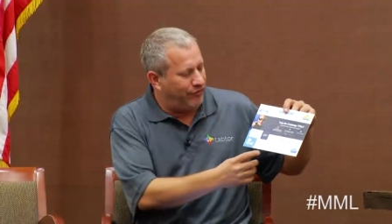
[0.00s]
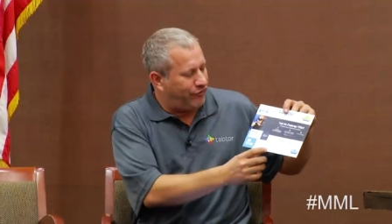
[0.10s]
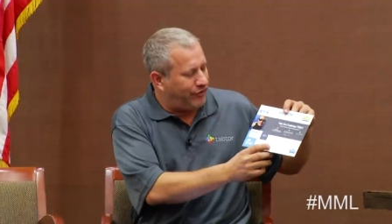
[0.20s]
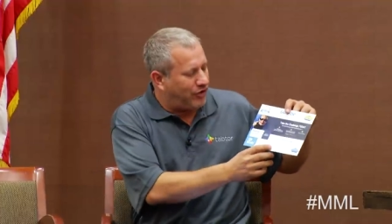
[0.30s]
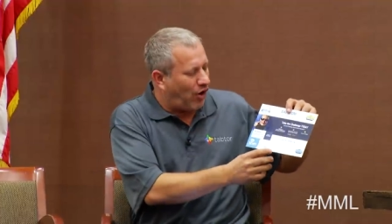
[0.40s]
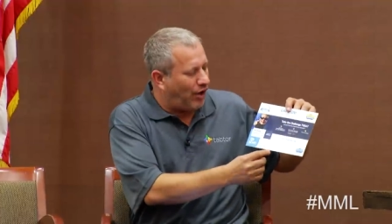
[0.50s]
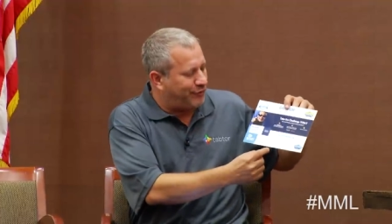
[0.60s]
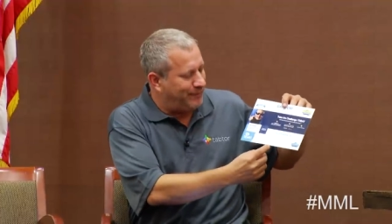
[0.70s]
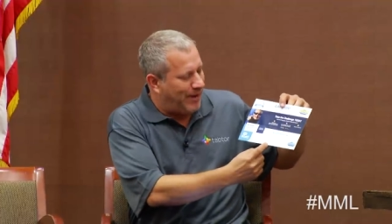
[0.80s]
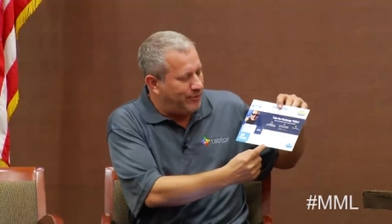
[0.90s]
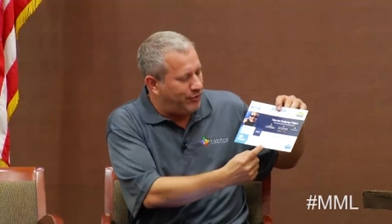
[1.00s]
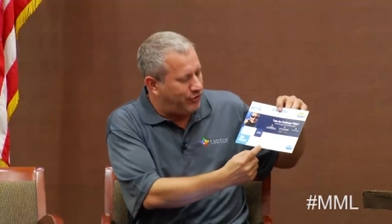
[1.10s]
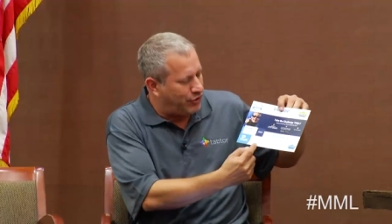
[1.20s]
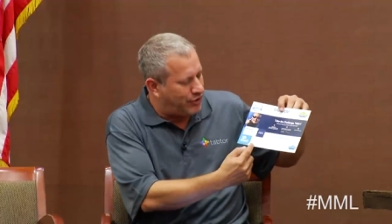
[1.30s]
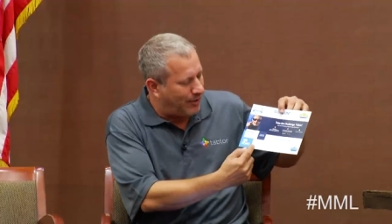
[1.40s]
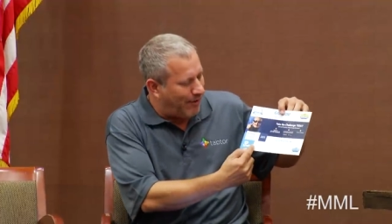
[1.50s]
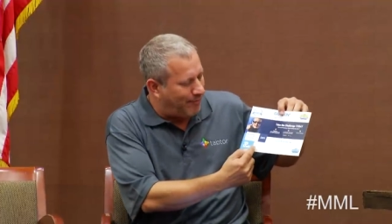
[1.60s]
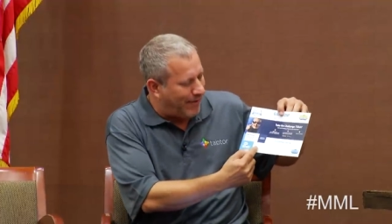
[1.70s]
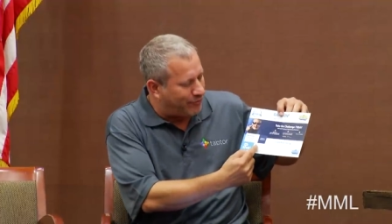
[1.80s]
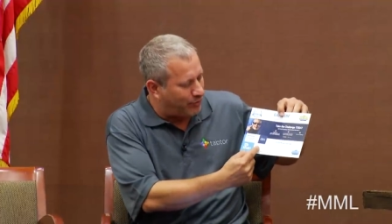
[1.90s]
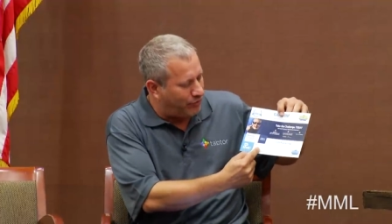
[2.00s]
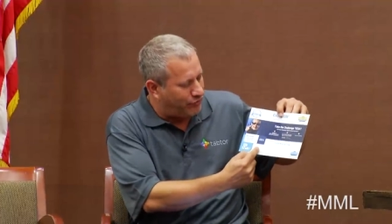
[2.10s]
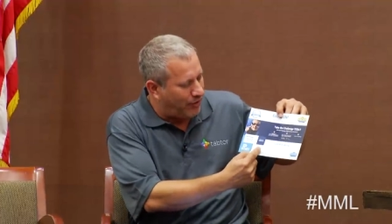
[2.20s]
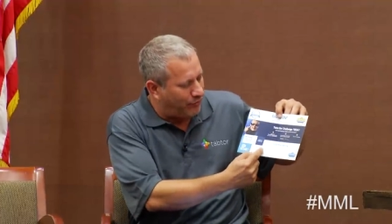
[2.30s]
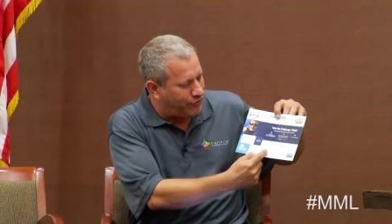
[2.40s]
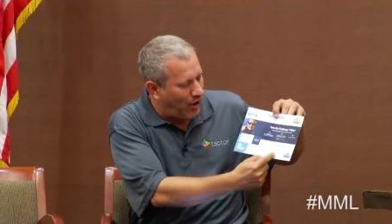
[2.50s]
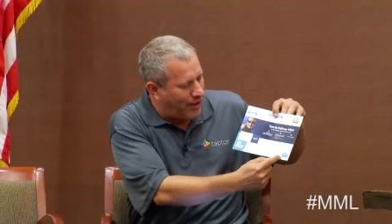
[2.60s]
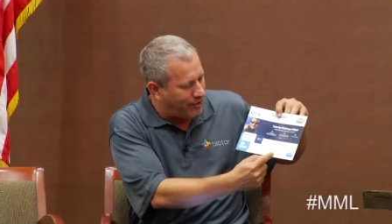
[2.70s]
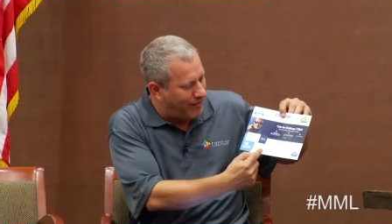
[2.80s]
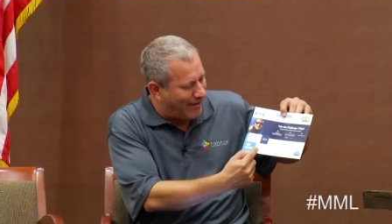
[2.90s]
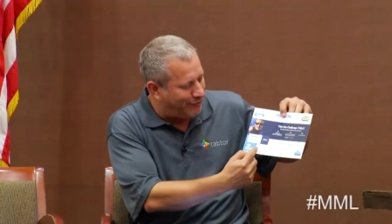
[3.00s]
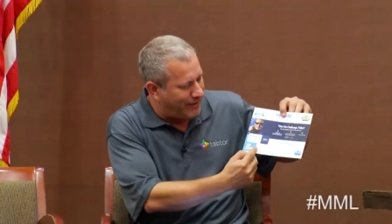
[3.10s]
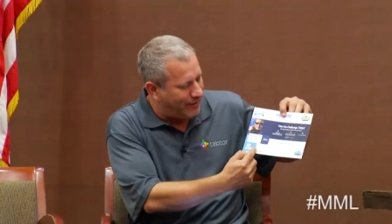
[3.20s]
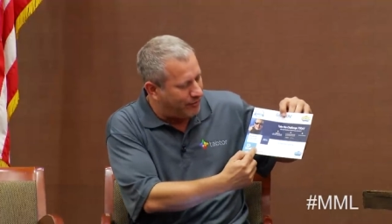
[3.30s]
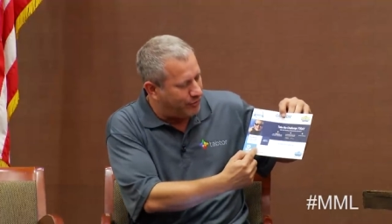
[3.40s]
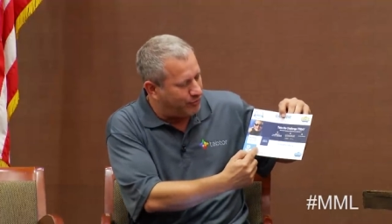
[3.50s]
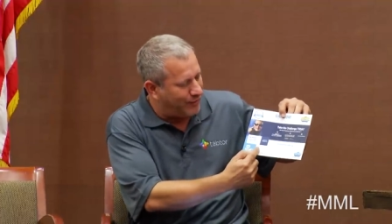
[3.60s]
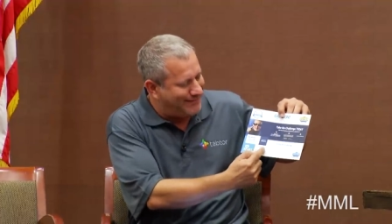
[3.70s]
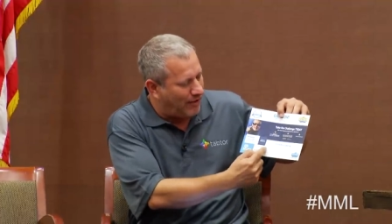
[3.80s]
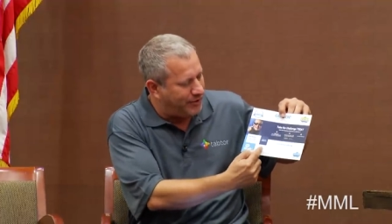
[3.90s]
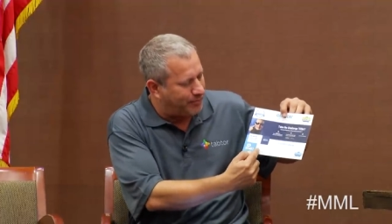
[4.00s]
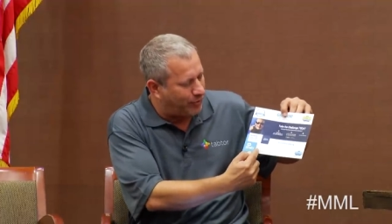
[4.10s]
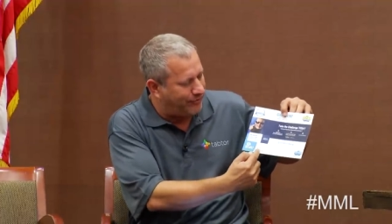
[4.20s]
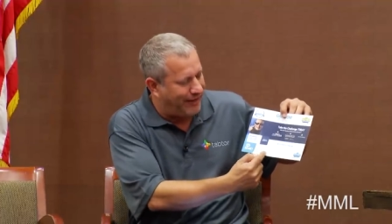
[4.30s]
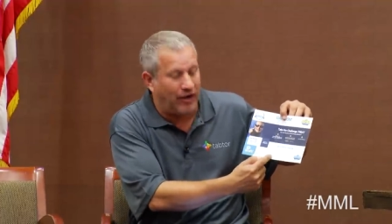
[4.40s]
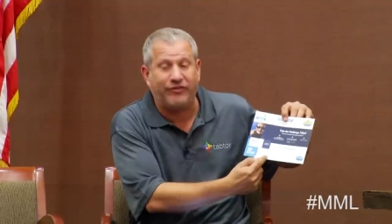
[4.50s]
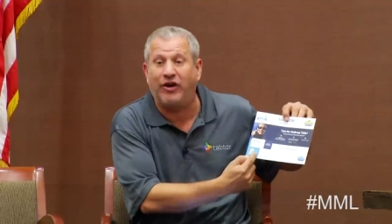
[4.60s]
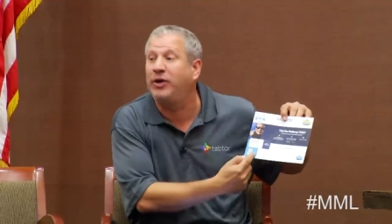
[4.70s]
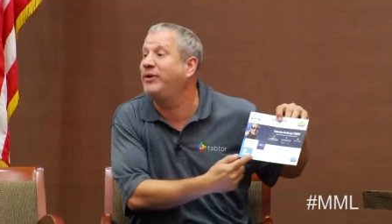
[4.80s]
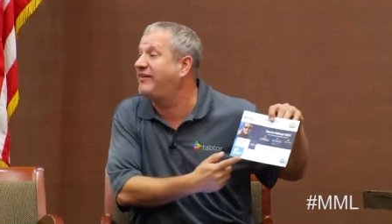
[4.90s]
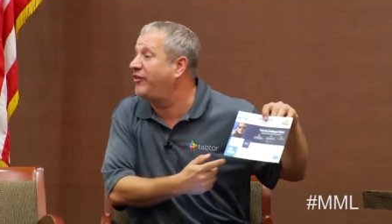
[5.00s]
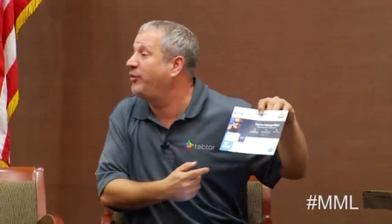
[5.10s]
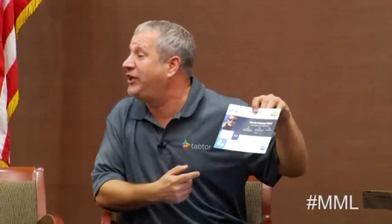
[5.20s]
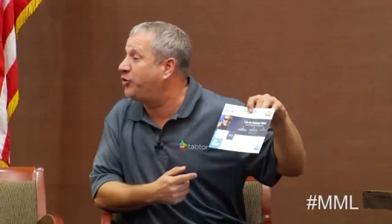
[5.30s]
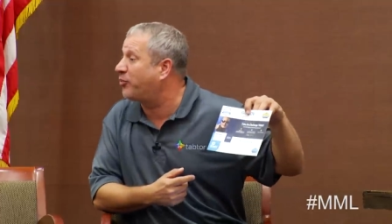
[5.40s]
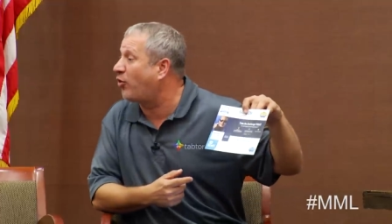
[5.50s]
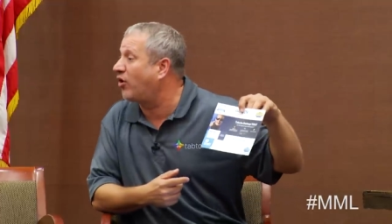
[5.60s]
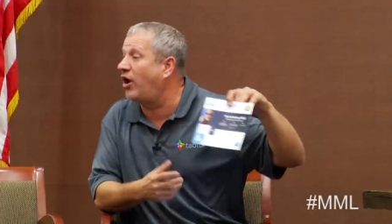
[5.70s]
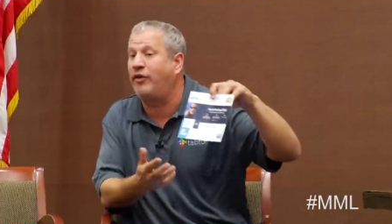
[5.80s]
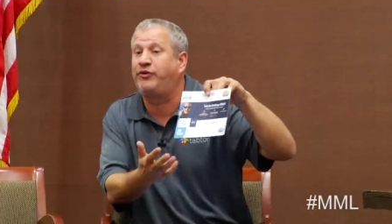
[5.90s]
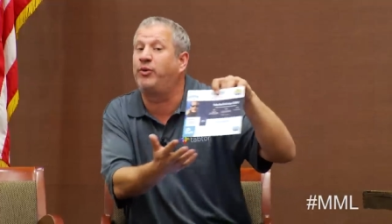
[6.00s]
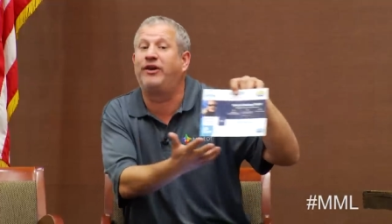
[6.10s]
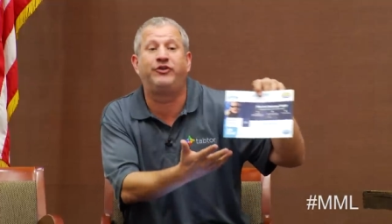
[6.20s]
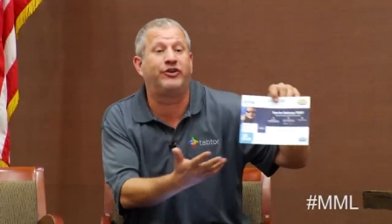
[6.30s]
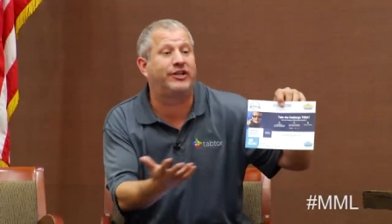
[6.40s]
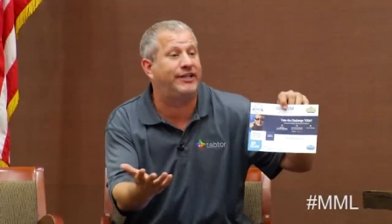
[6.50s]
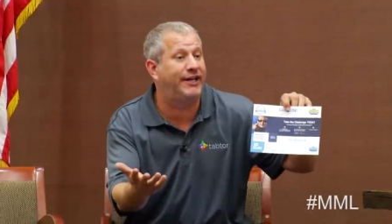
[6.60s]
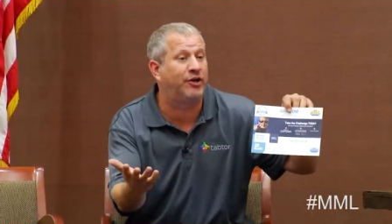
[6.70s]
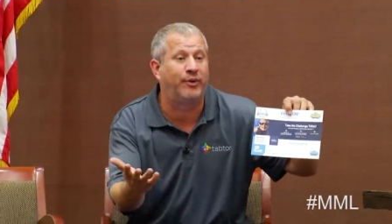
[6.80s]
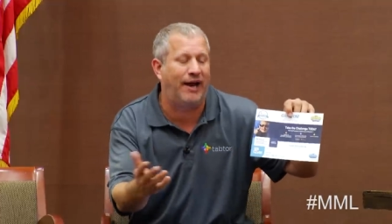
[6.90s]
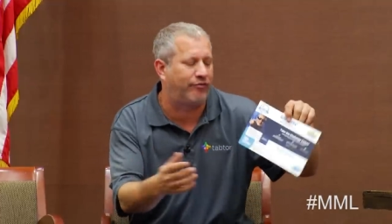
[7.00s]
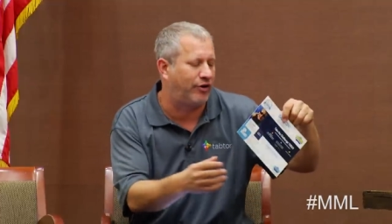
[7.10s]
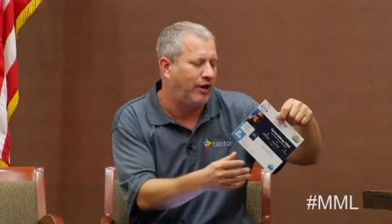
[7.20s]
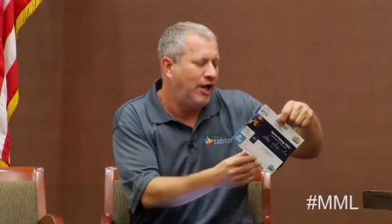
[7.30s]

This is the card from them. You come up afterwards, and I'll autograph it and write down your birthday, and I'll tell you what day of the week you were born on, or if you want to do your kid or whatever.